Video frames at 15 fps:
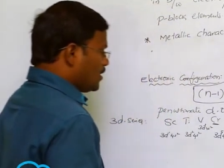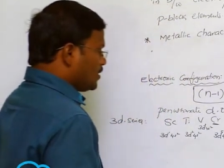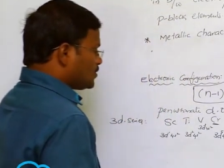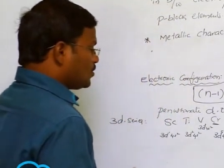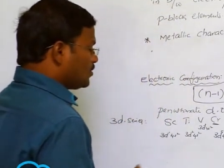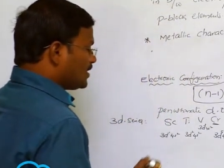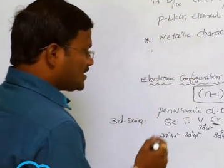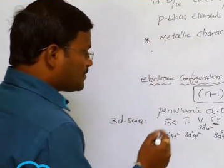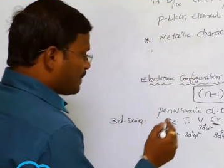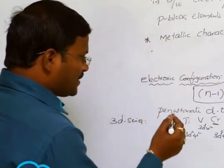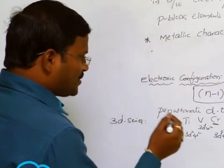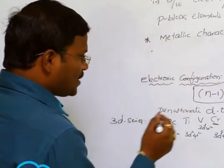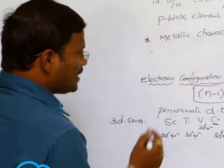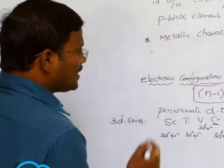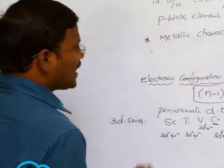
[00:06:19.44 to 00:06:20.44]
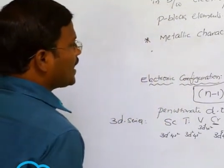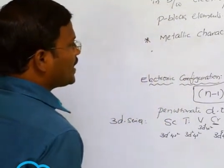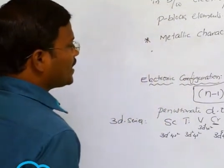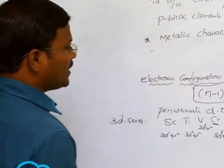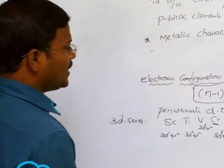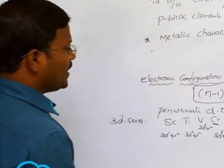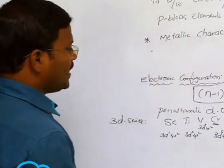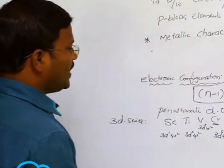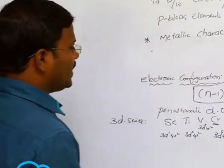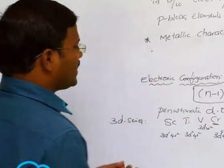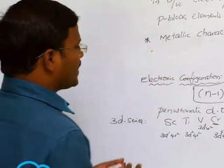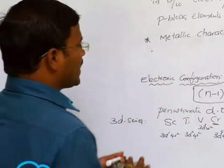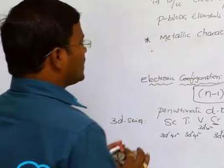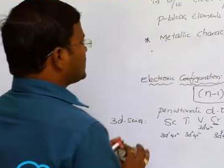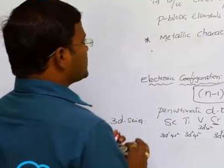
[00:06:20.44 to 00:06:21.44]
So the special category
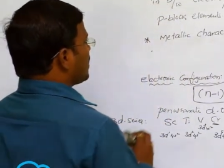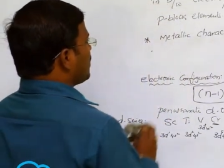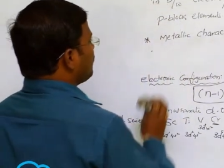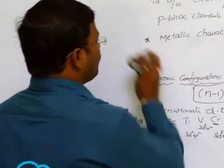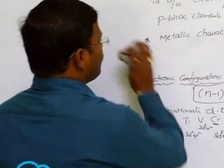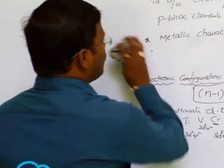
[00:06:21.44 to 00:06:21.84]
in case of